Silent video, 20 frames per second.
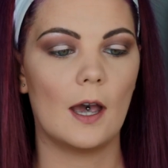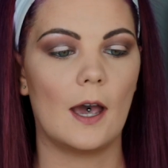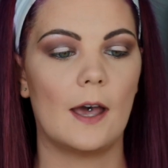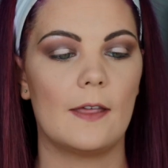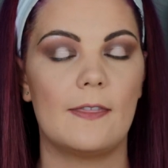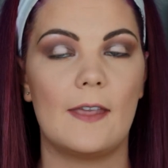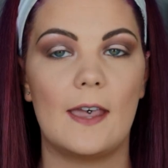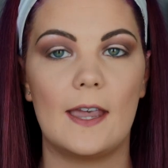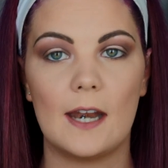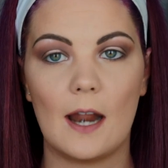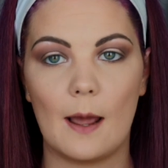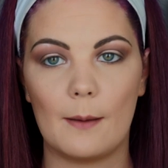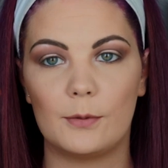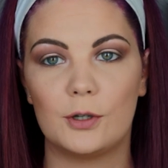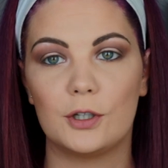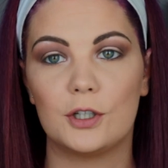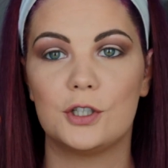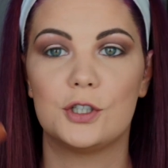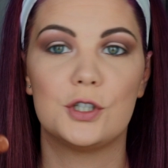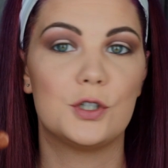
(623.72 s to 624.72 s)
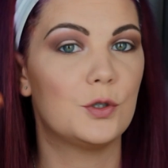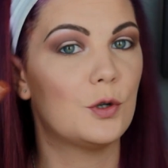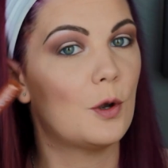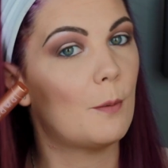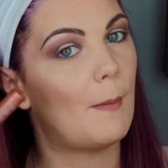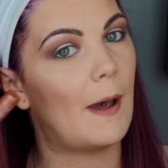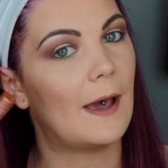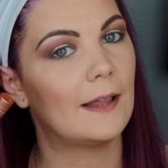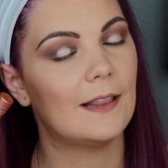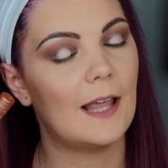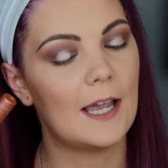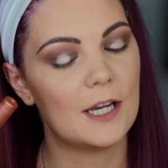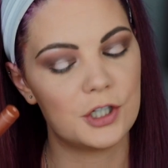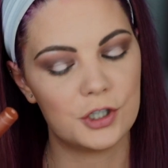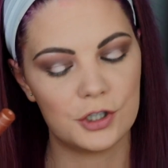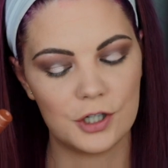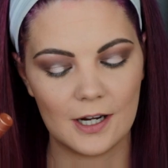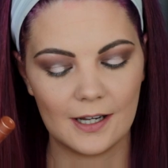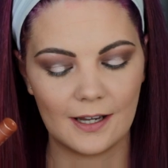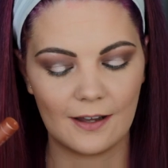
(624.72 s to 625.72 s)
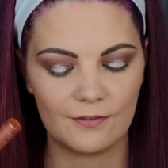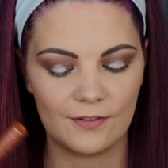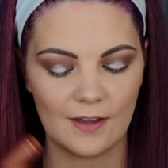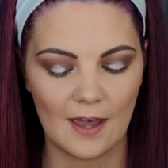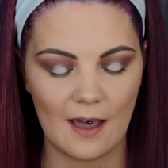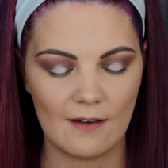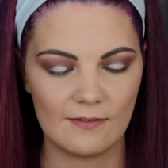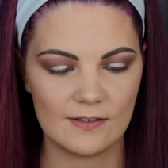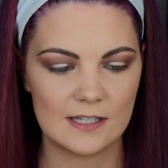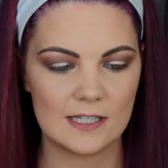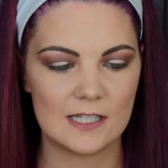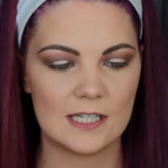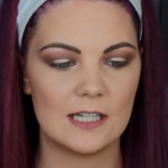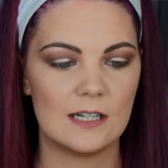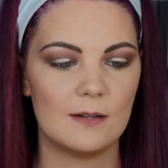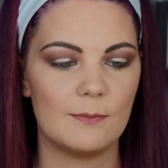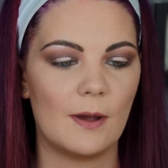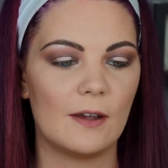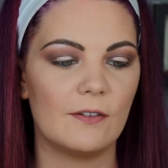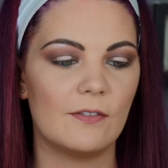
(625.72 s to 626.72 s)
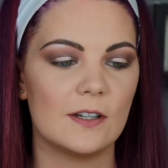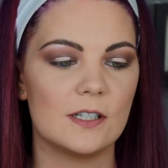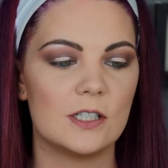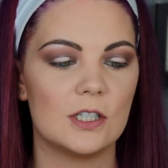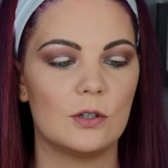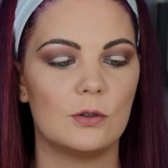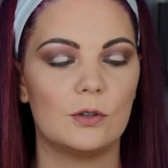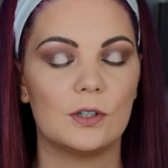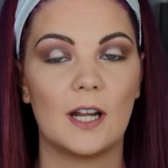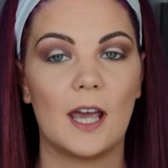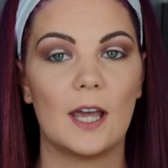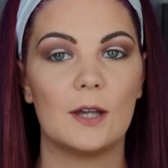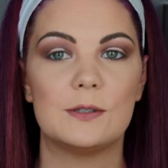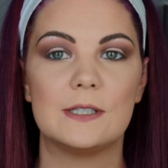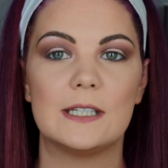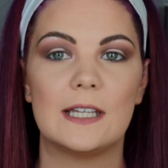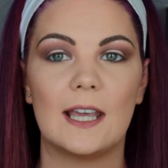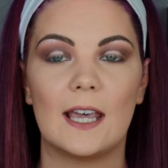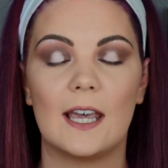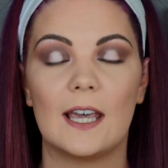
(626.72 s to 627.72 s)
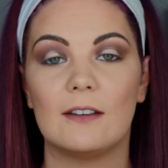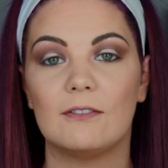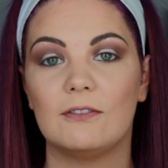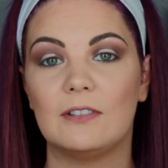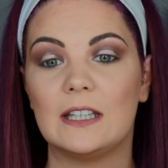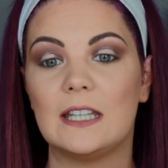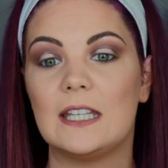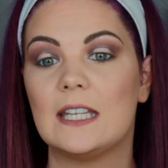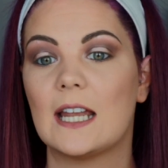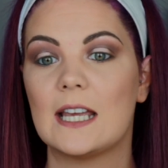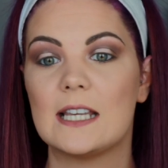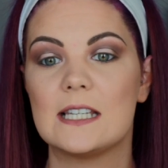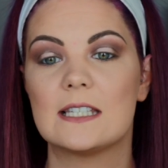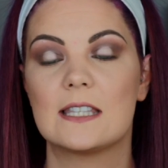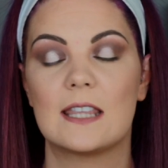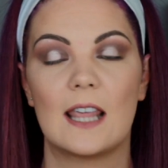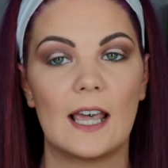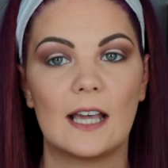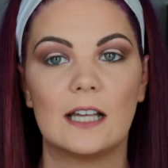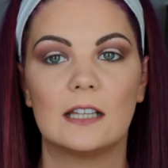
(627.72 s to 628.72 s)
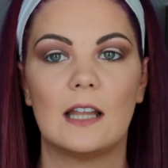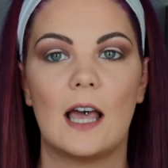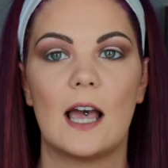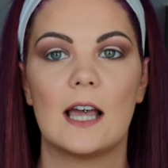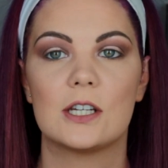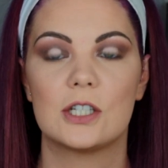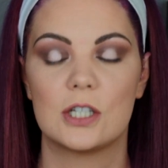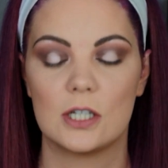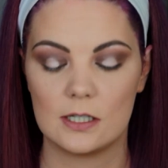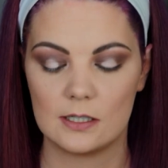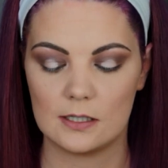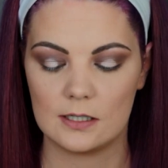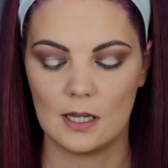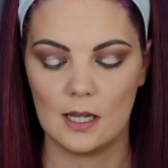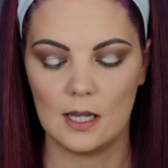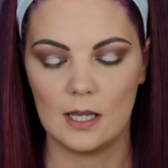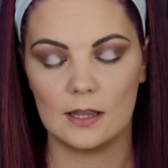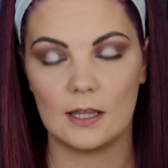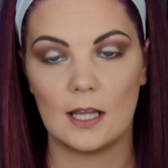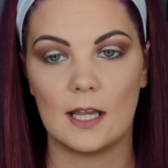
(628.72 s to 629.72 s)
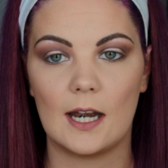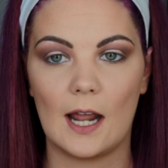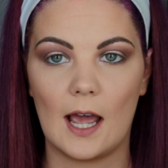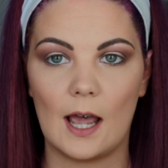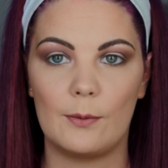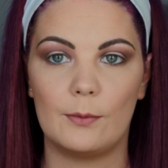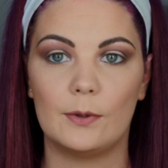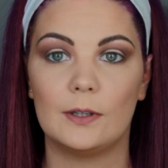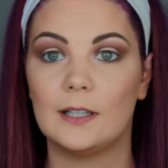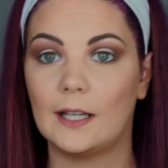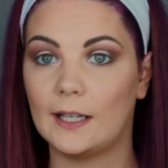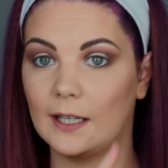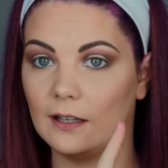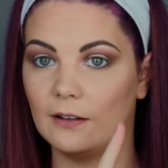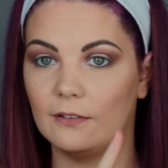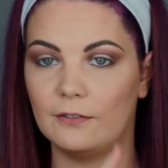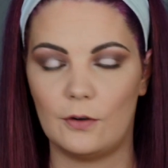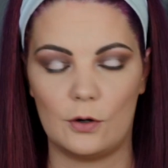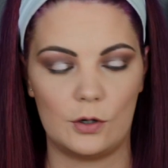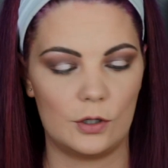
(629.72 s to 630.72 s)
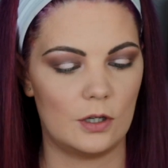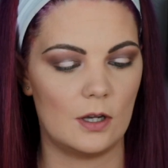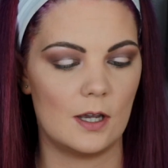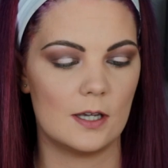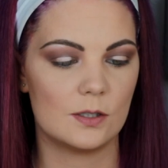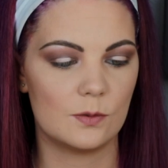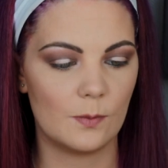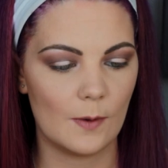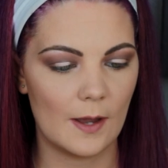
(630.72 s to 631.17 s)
And then I'm going to do my lash trick. If you haven't seen my video on how to get really nice thick lashes, then I will link it for you as